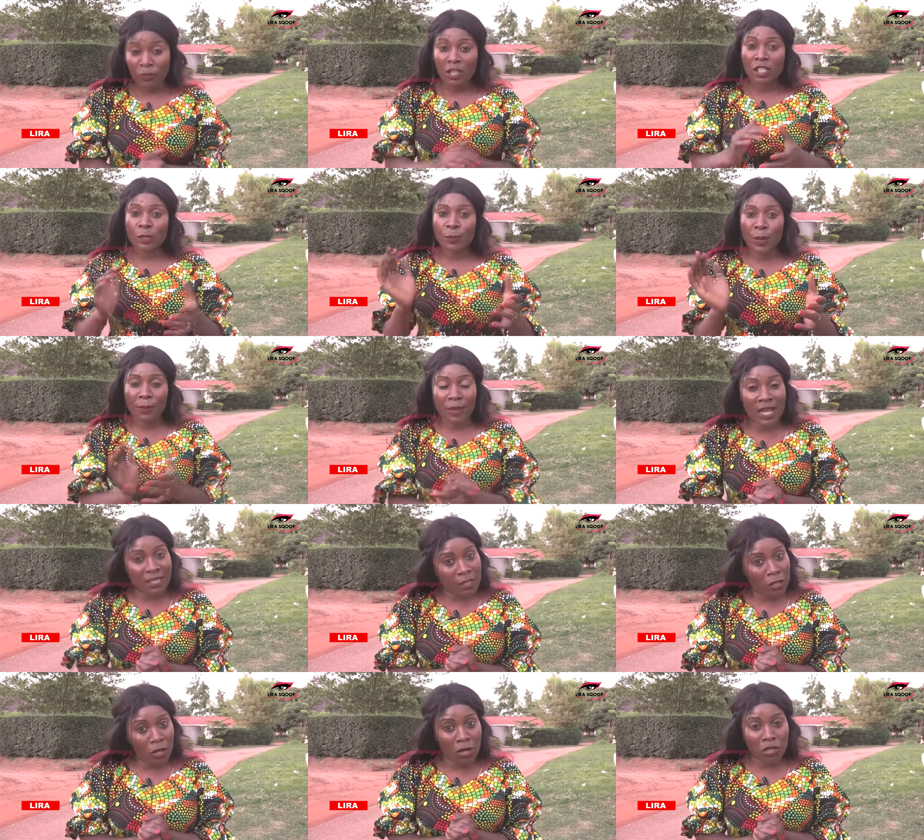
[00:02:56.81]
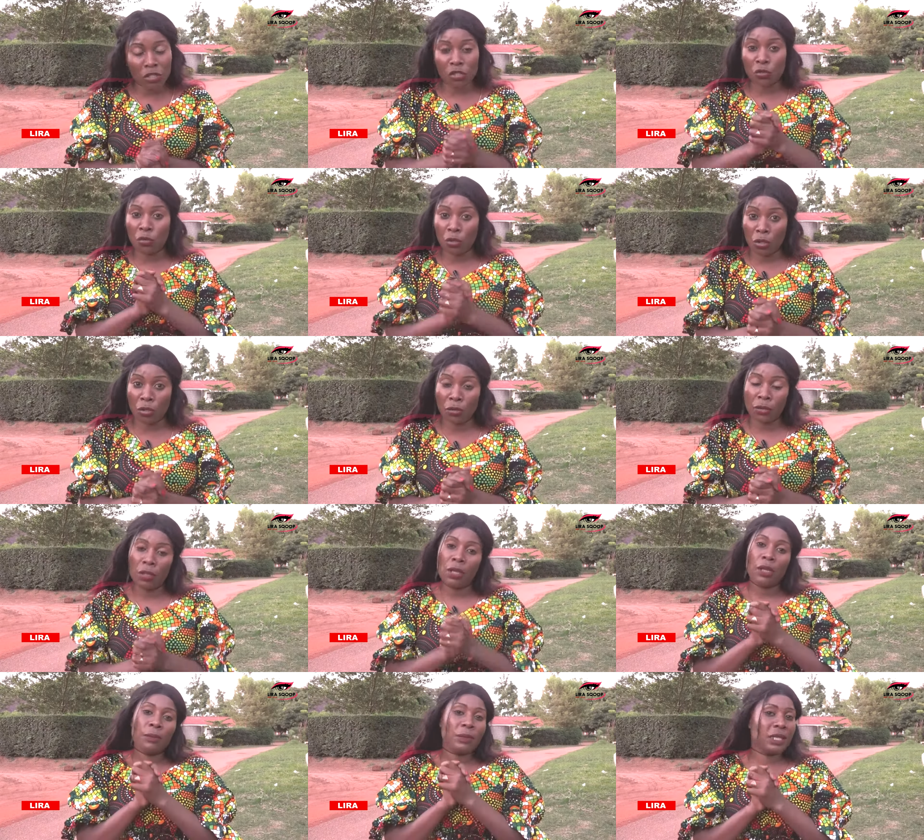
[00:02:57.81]
it's premier's launch, Gulu,
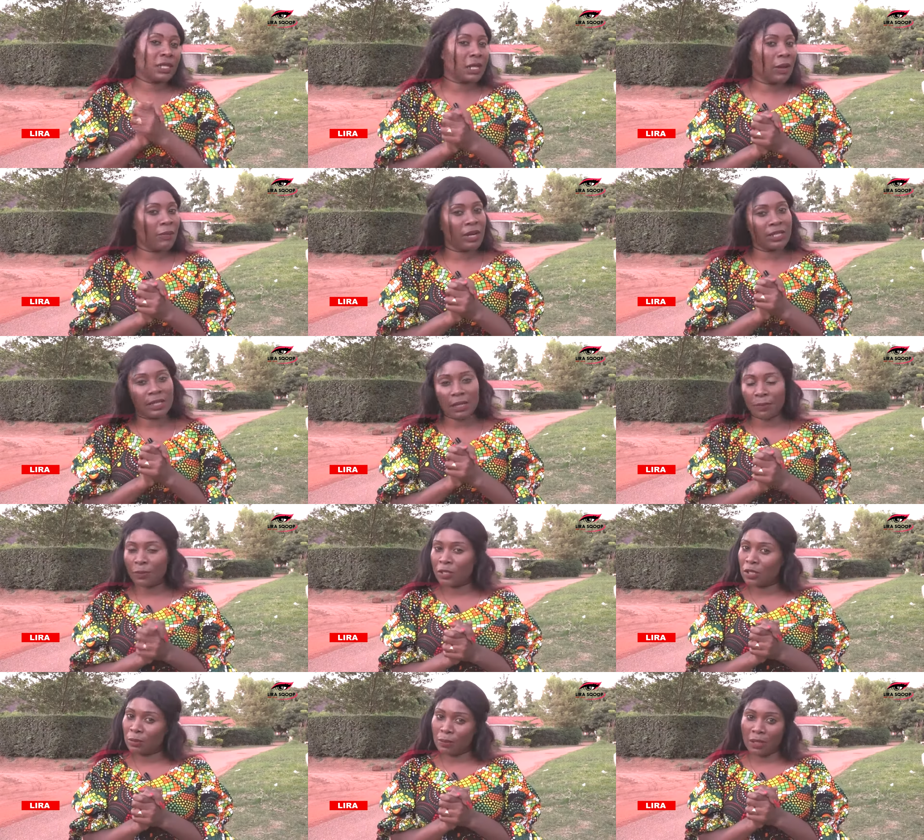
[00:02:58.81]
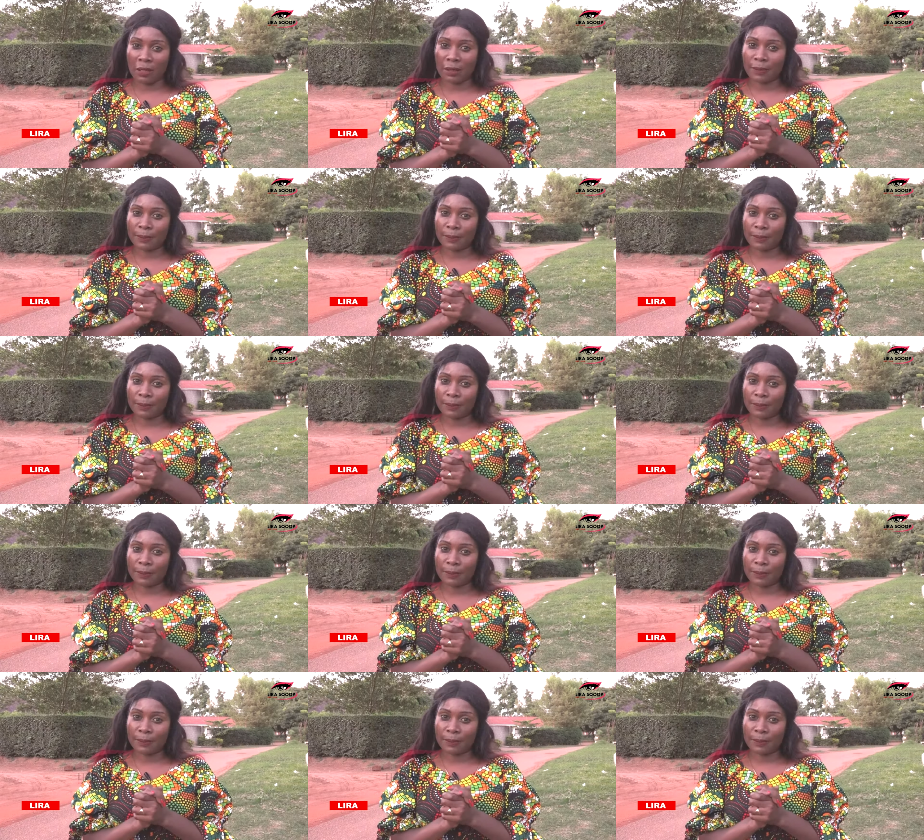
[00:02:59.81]
please come and support me.